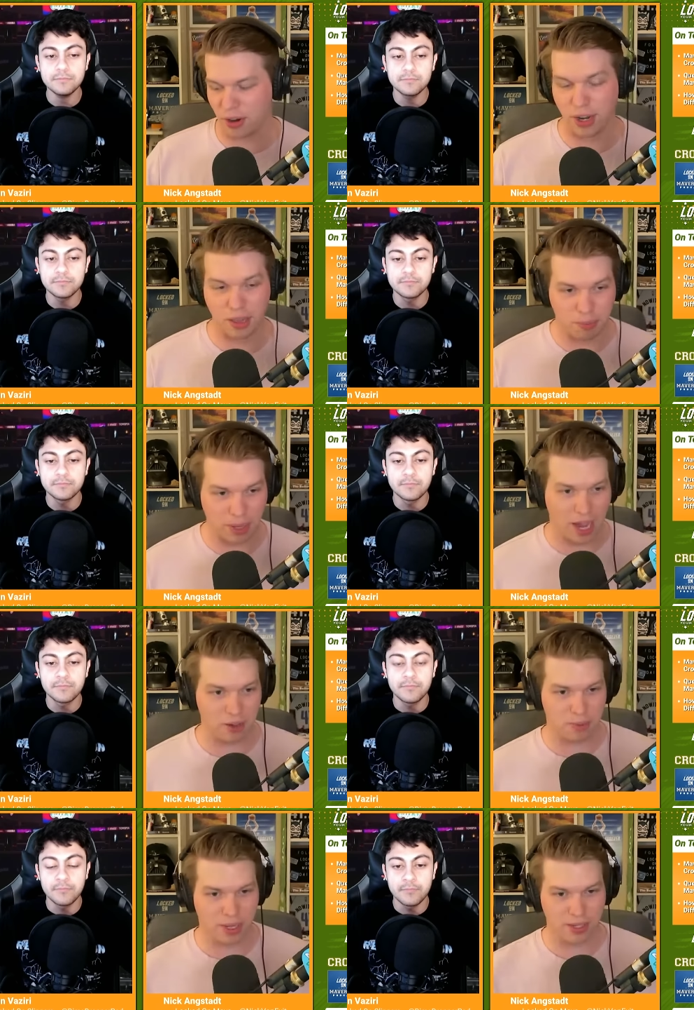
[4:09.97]
Speaker 1: in the
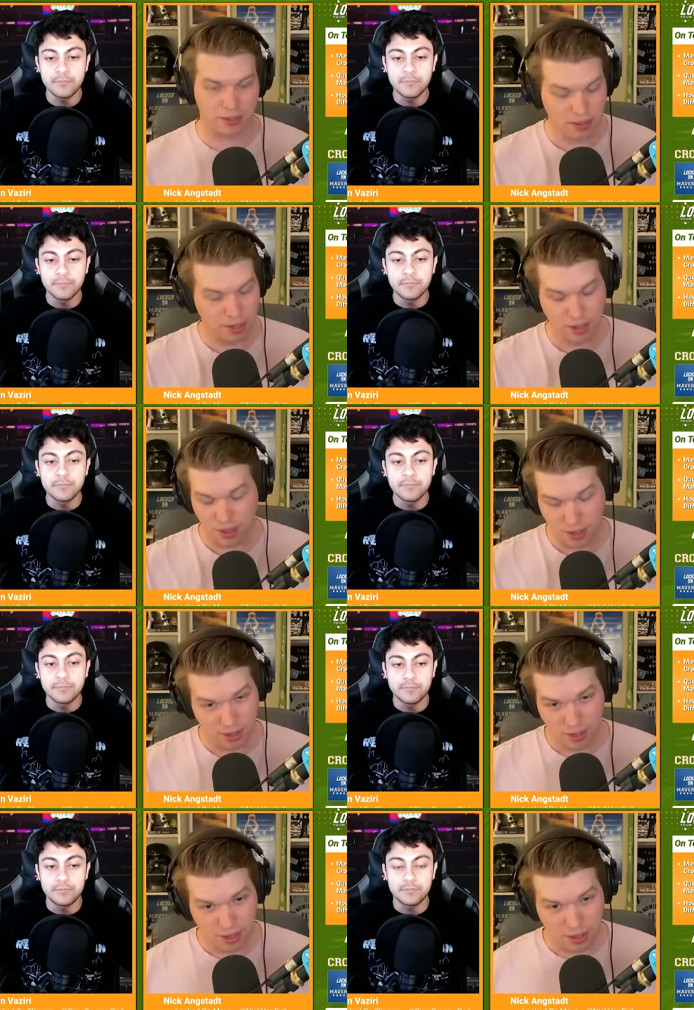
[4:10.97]
playoffs because
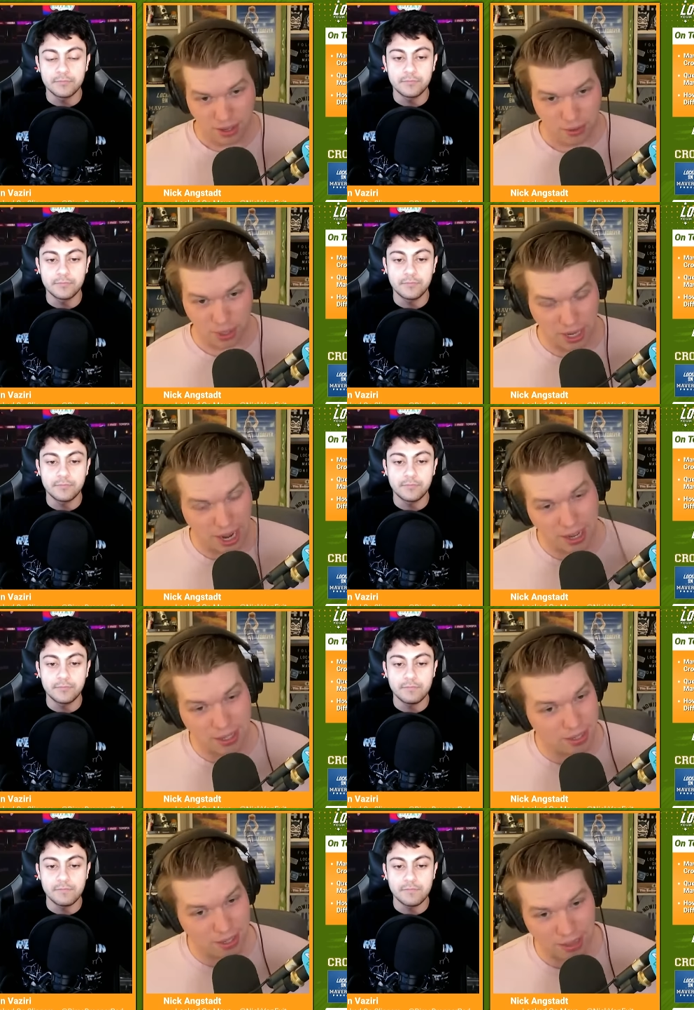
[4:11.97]
we did not get
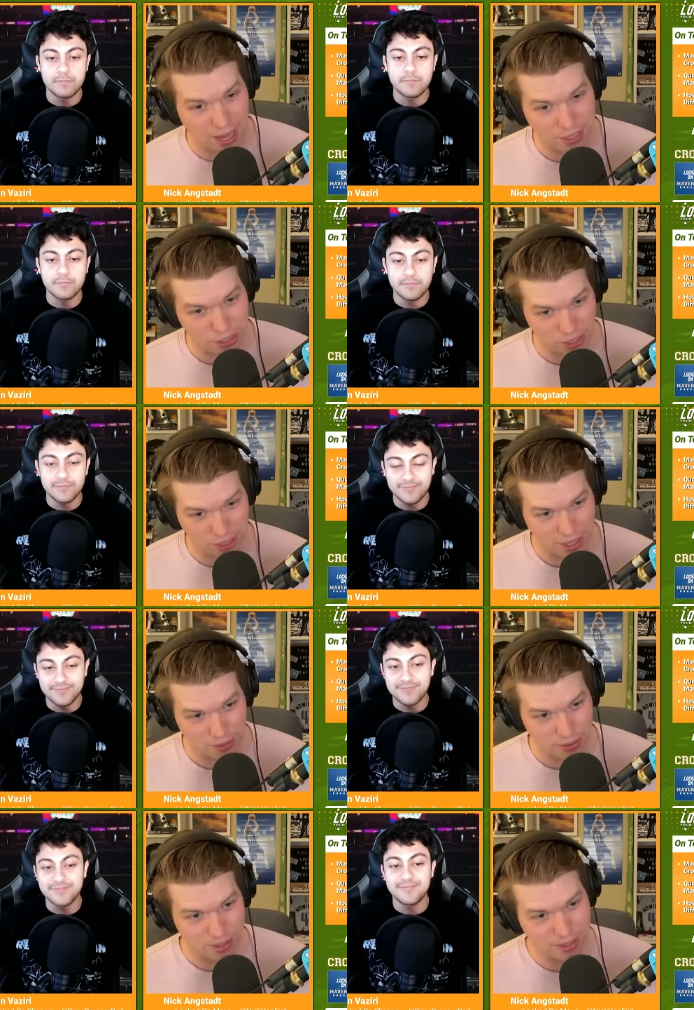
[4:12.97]
to see it last year, and
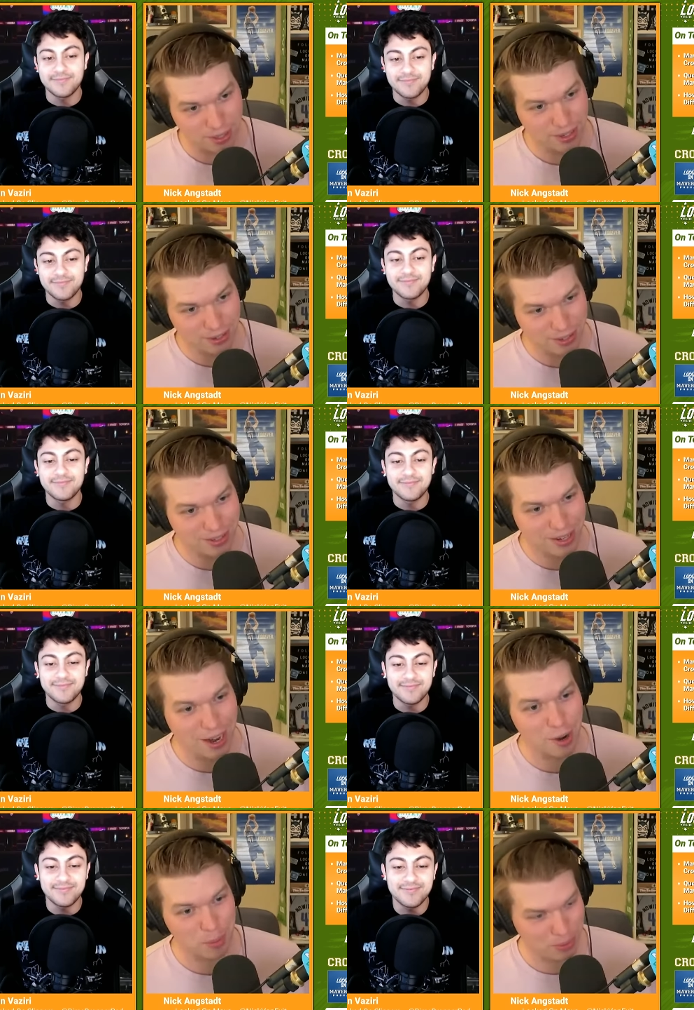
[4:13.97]
that was that was
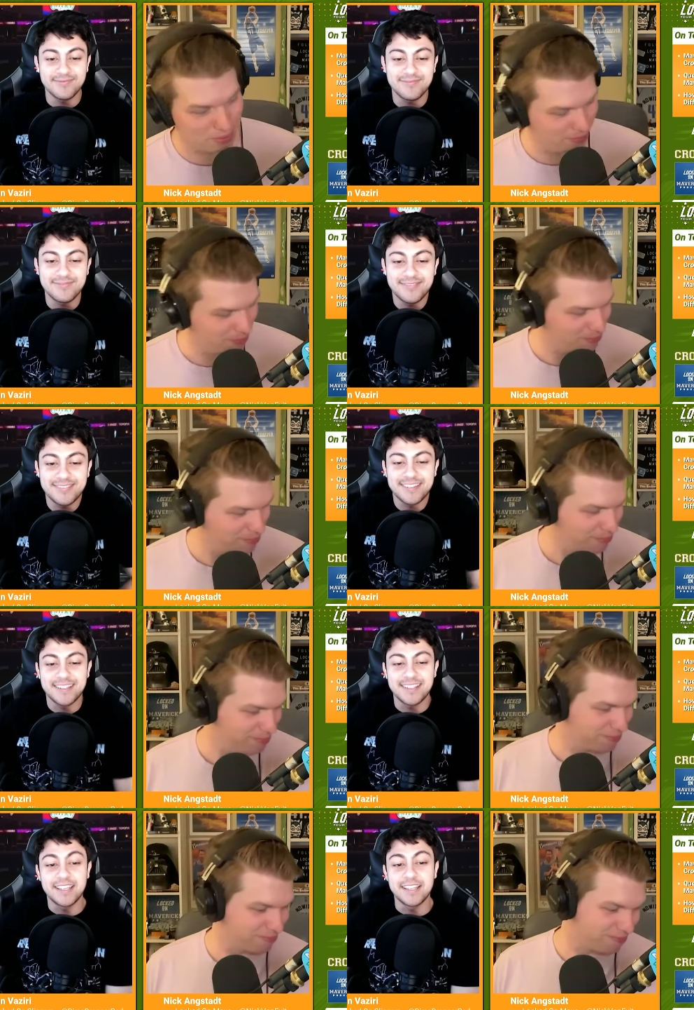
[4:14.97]
terrible.
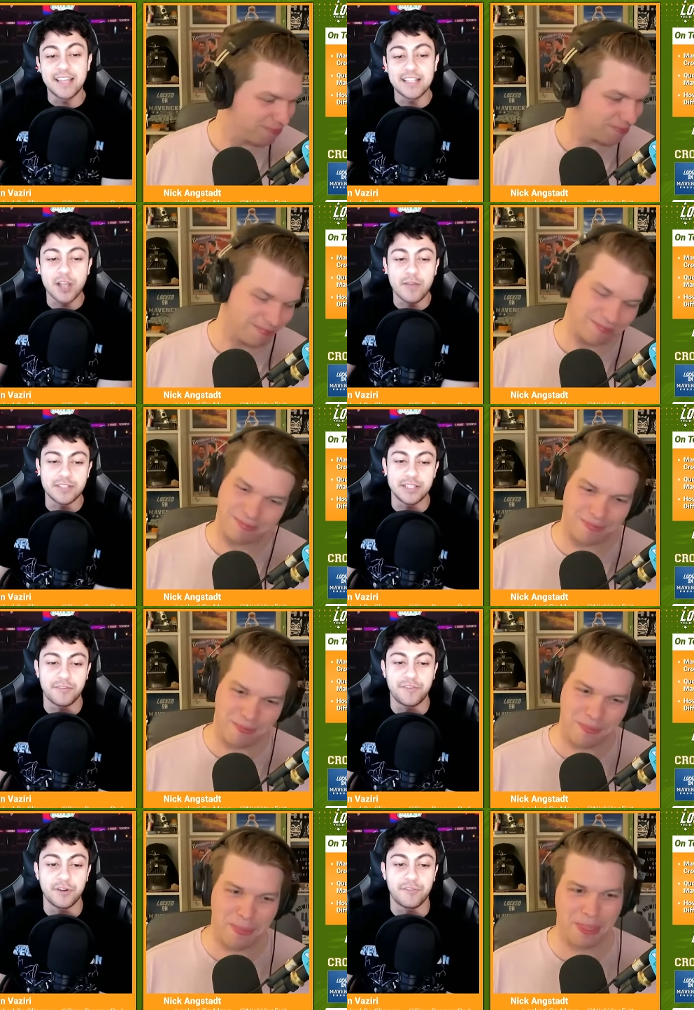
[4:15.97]
Speaker 2: Yeah, that's obviously the
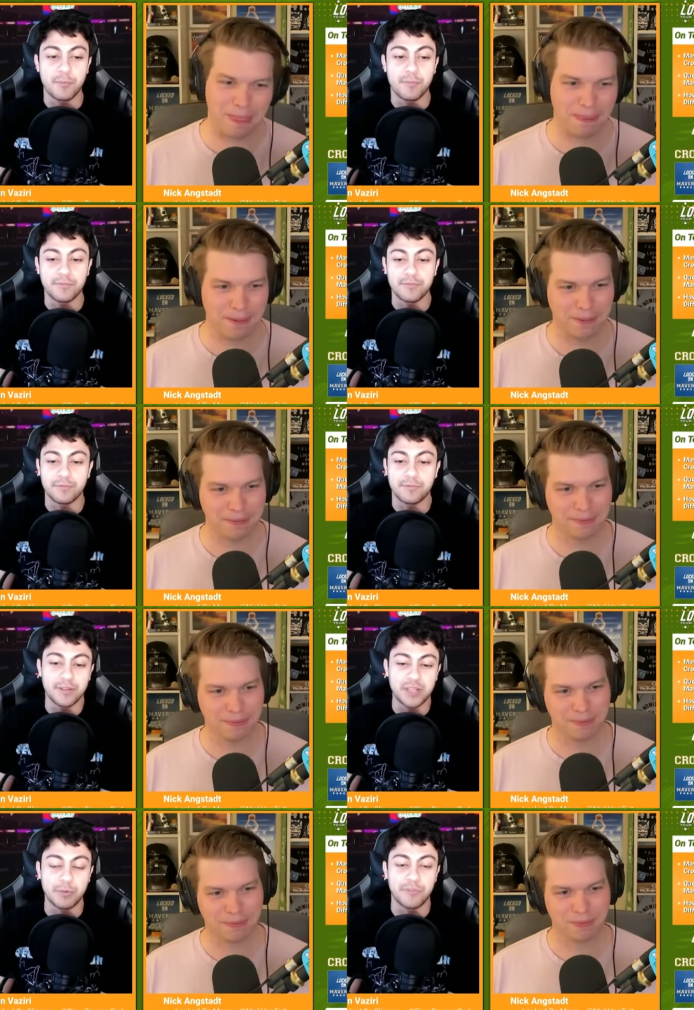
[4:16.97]
fear from
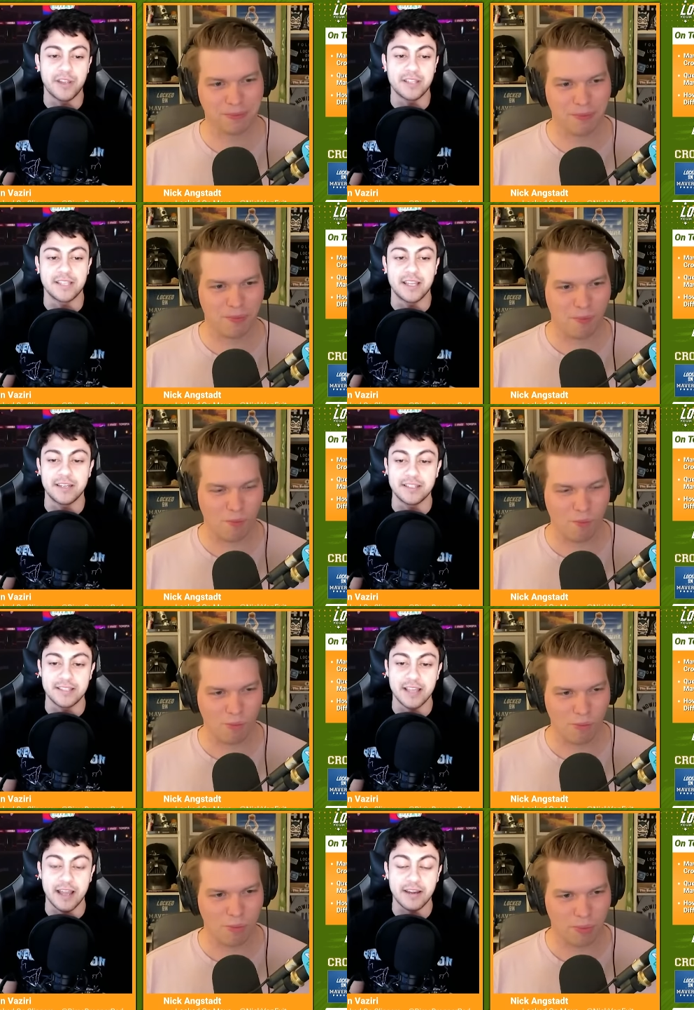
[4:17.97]
Clipper fans' end is
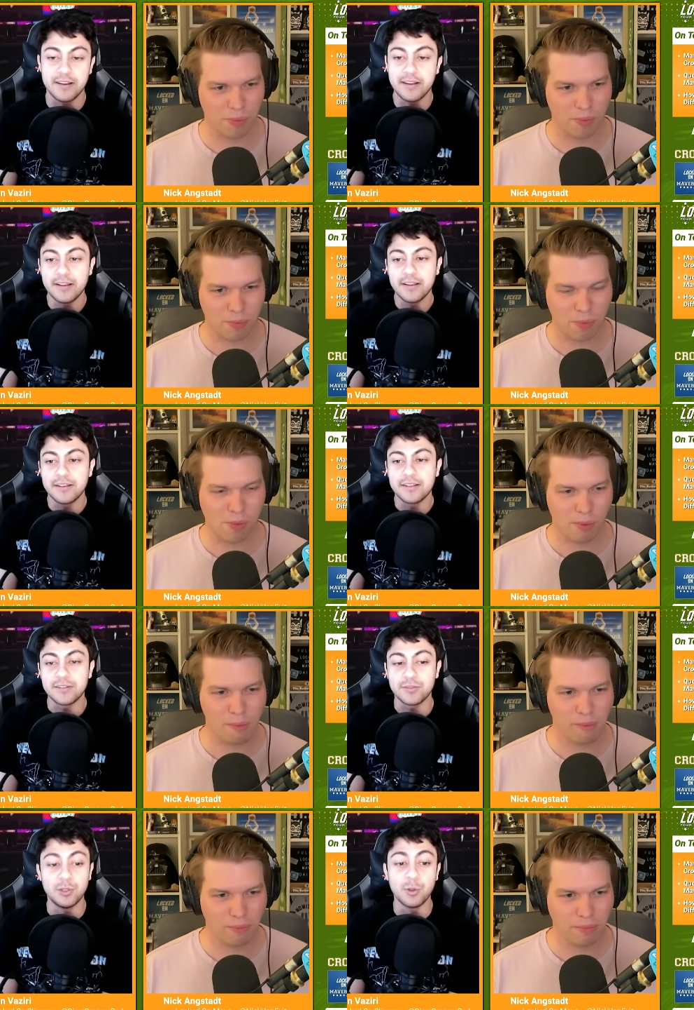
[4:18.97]
that
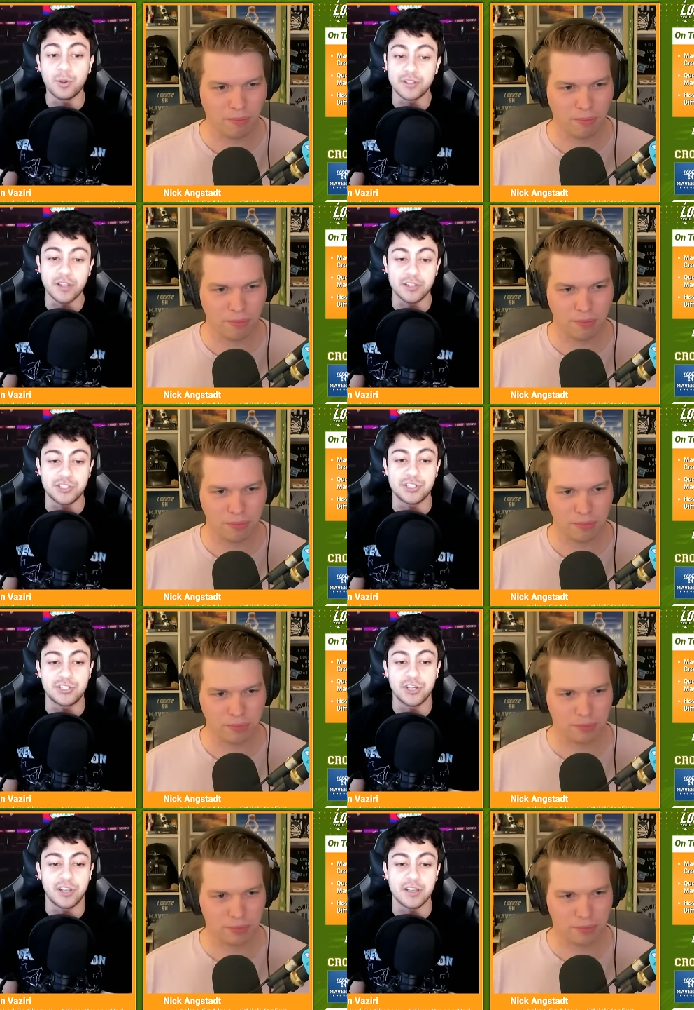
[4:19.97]
Luka Doncic
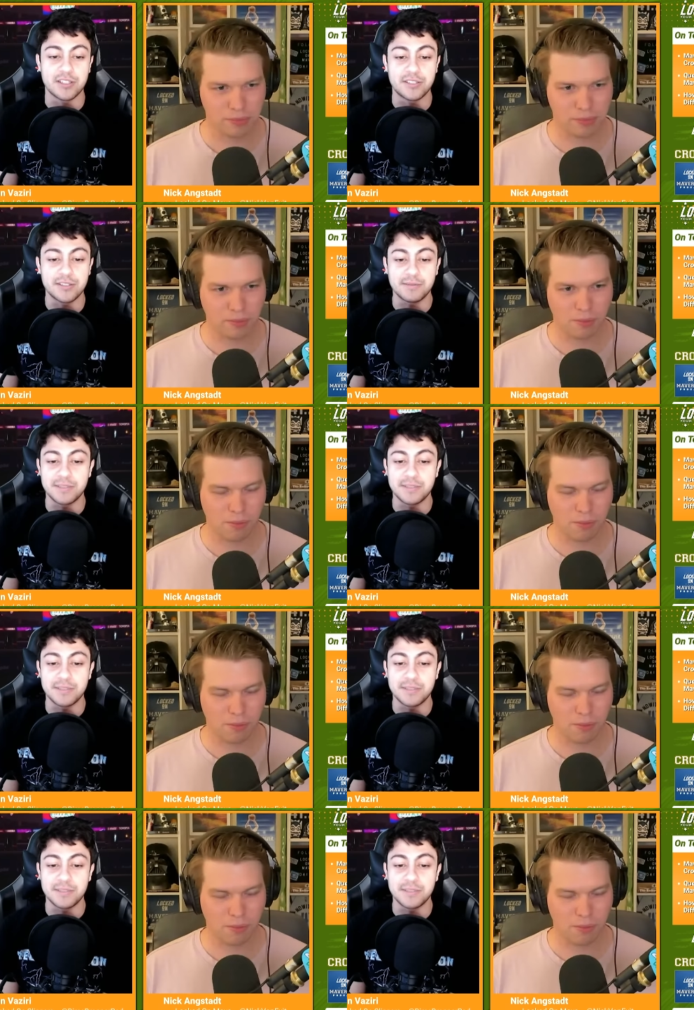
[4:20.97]
took us to